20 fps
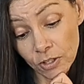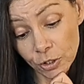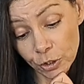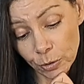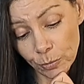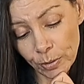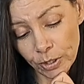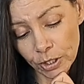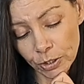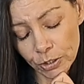This
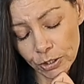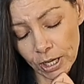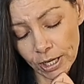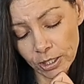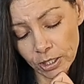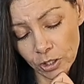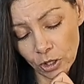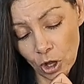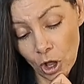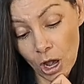could be a
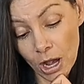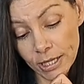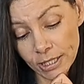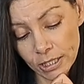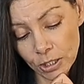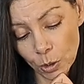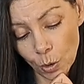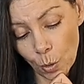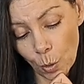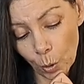sudden
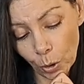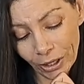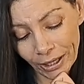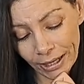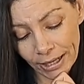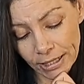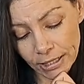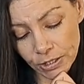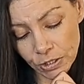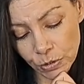loss in a court
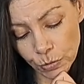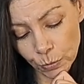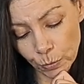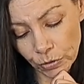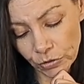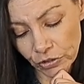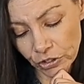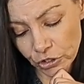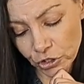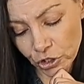case
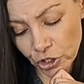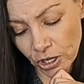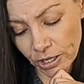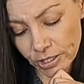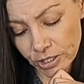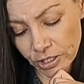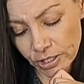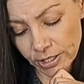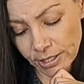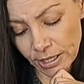with this
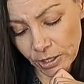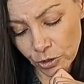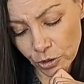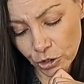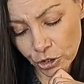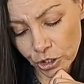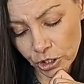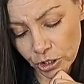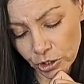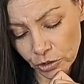Justice
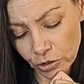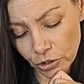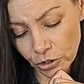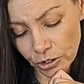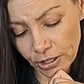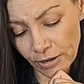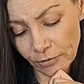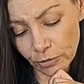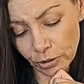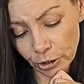energy.
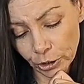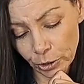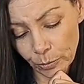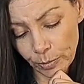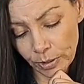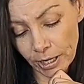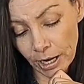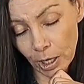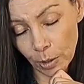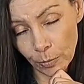There definitely
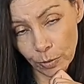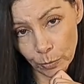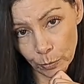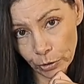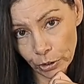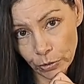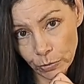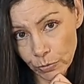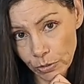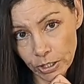could be an element
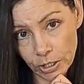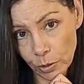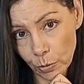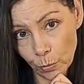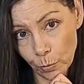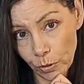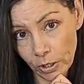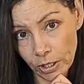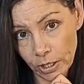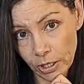where you
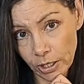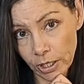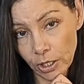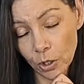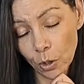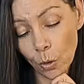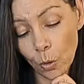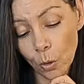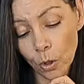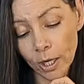didn't win in
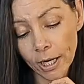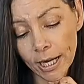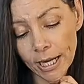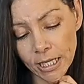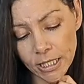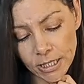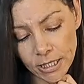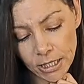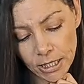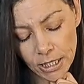a court
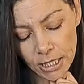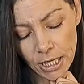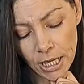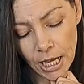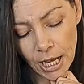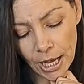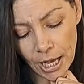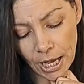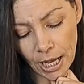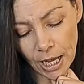case
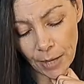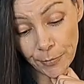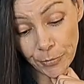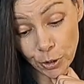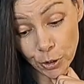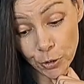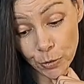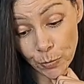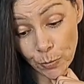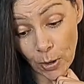and
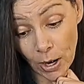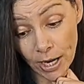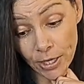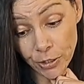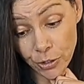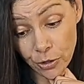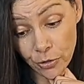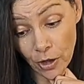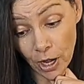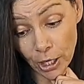you're
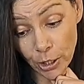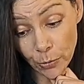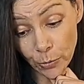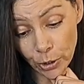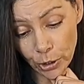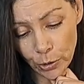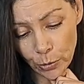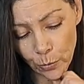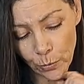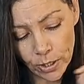surprised you thought you
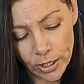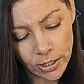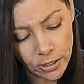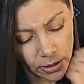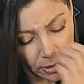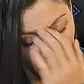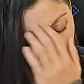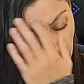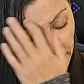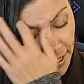were going to
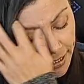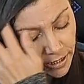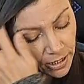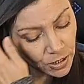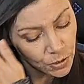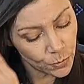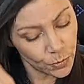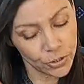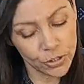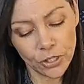win. That's a
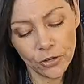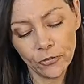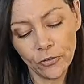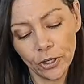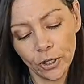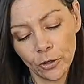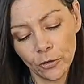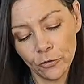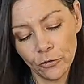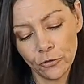
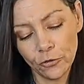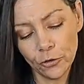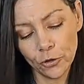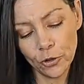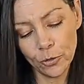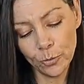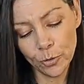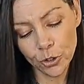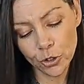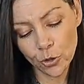specific. For
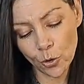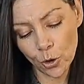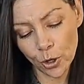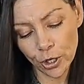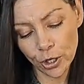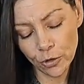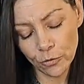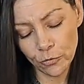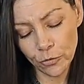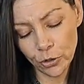the
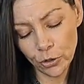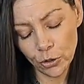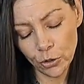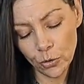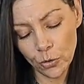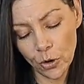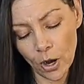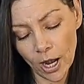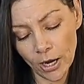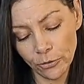majority of
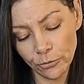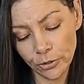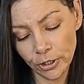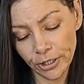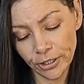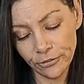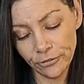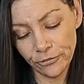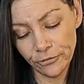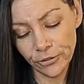you, I
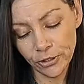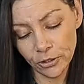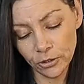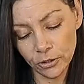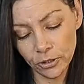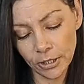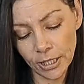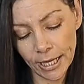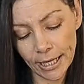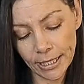really
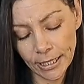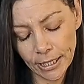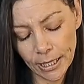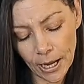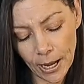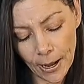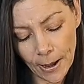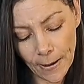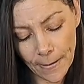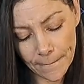feel like
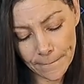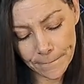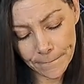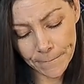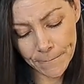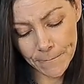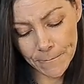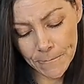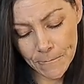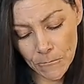
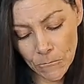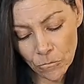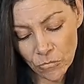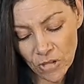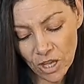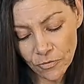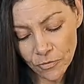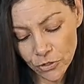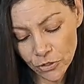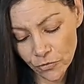
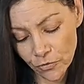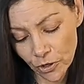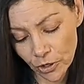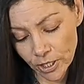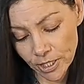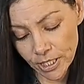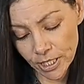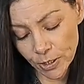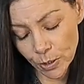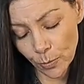there's a
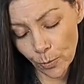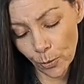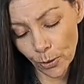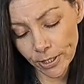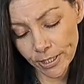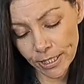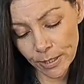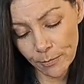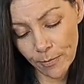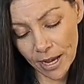very
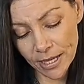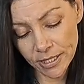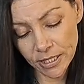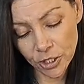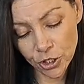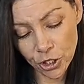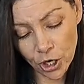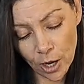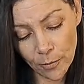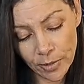disappointing
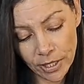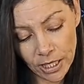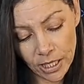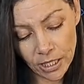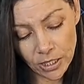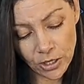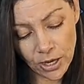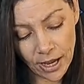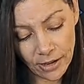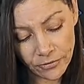message coming
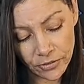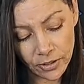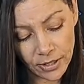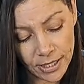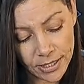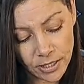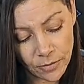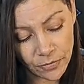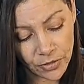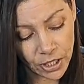in and you have to
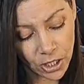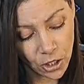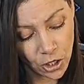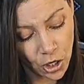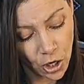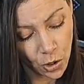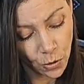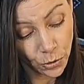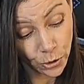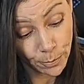let something
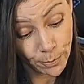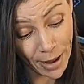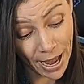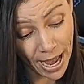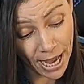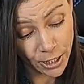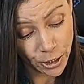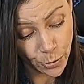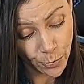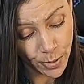go. You're
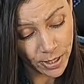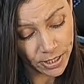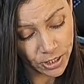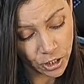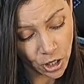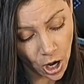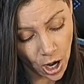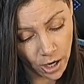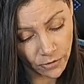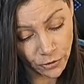mad, you're
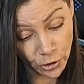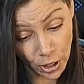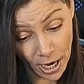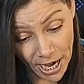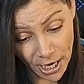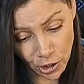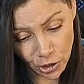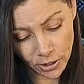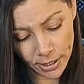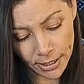pissed off, you're
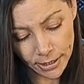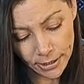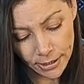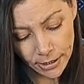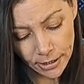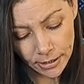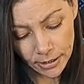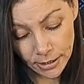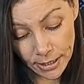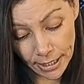angry.
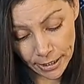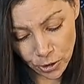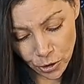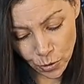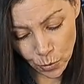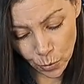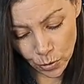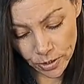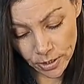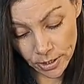The Knight of
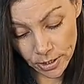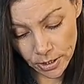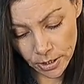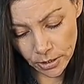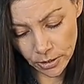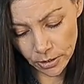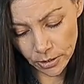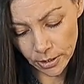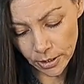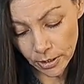Swords is
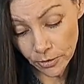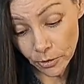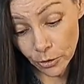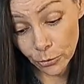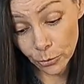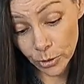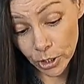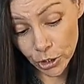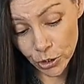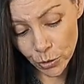here. The
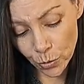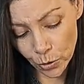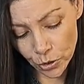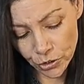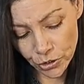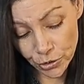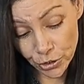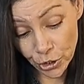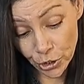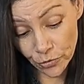Three of
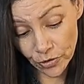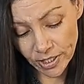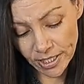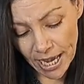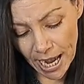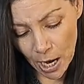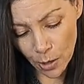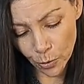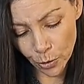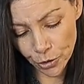Swords is here. The
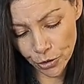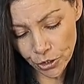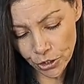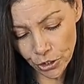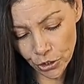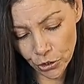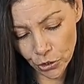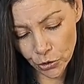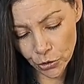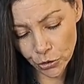Tower is
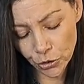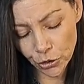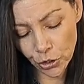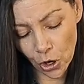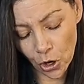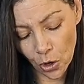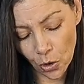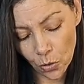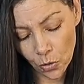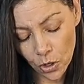here.
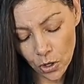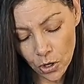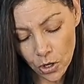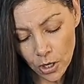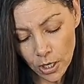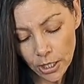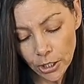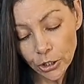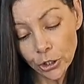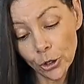So
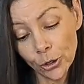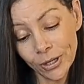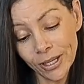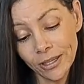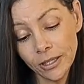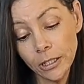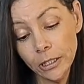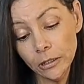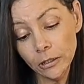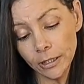you're
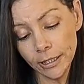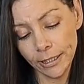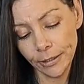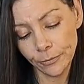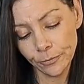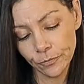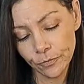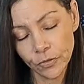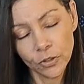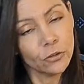
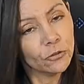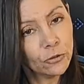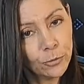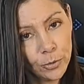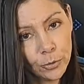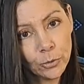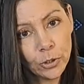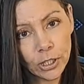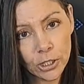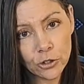healing from
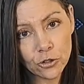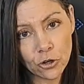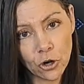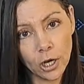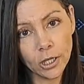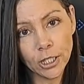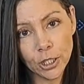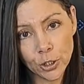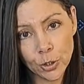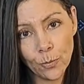a really
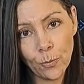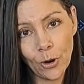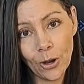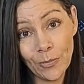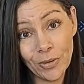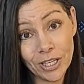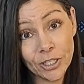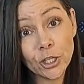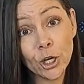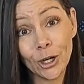strong
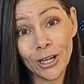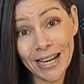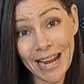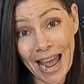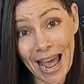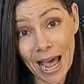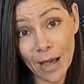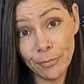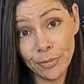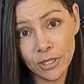disappointment. It's already
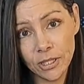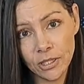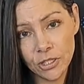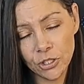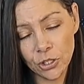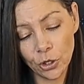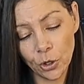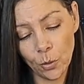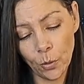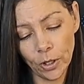
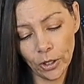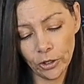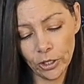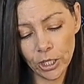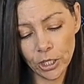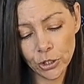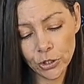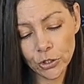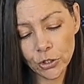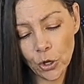happened,
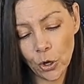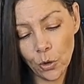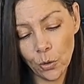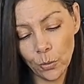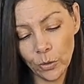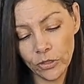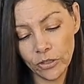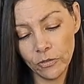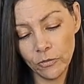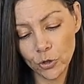Aquarius.
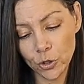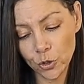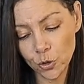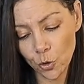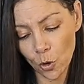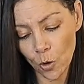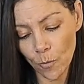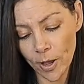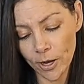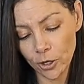So within the
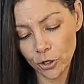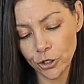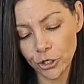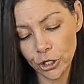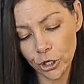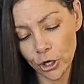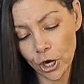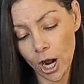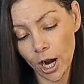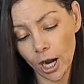storm energy,
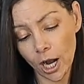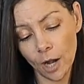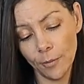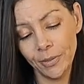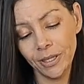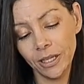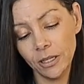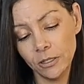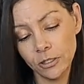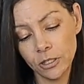you're not
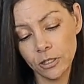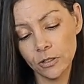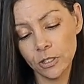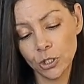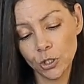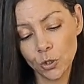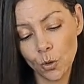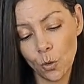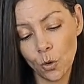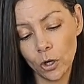coming into the
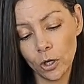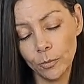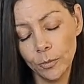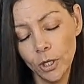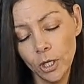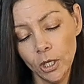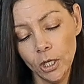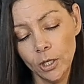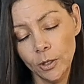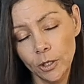
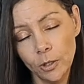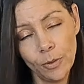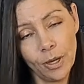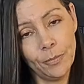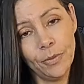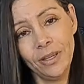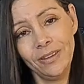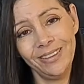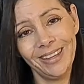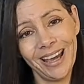storm. You
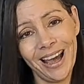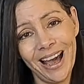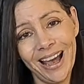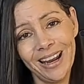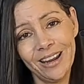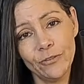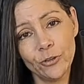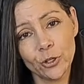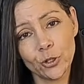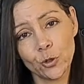might be in the
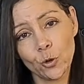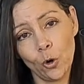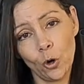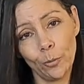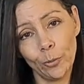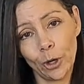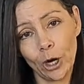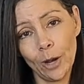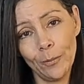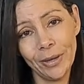eye of the
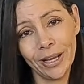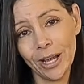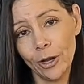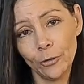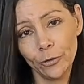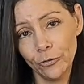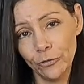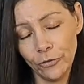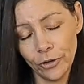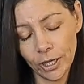storm or coming
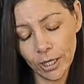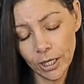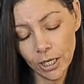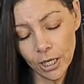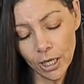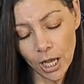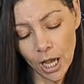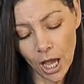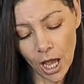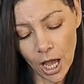out of it.
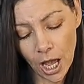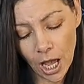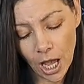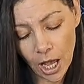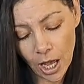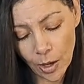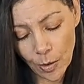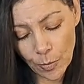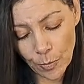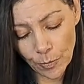
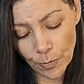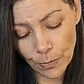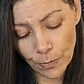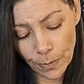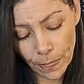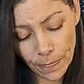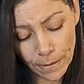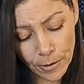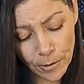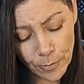
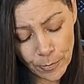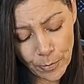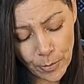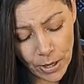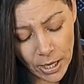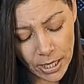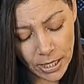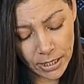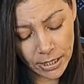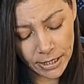
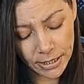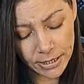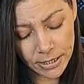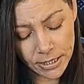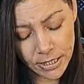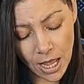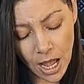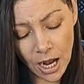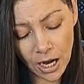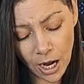But it's
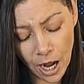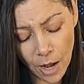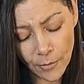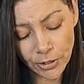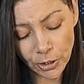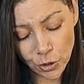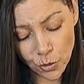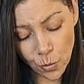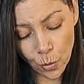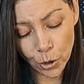not
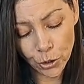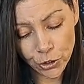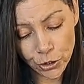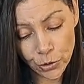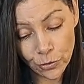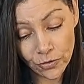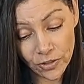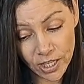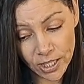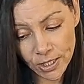coming towards
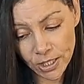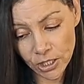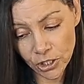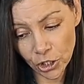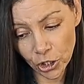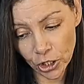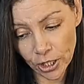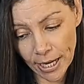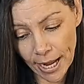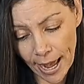you. This has
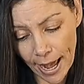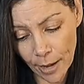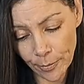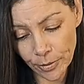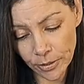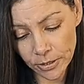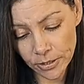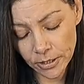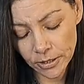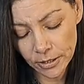already
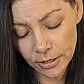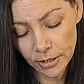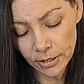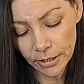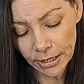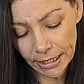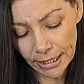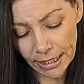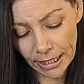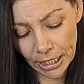happened.
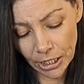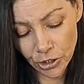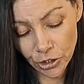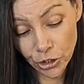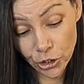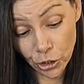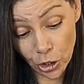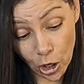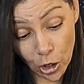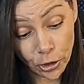
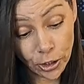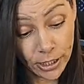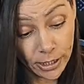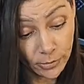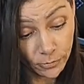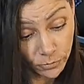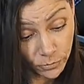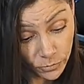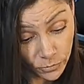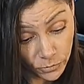And you're
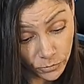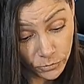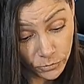already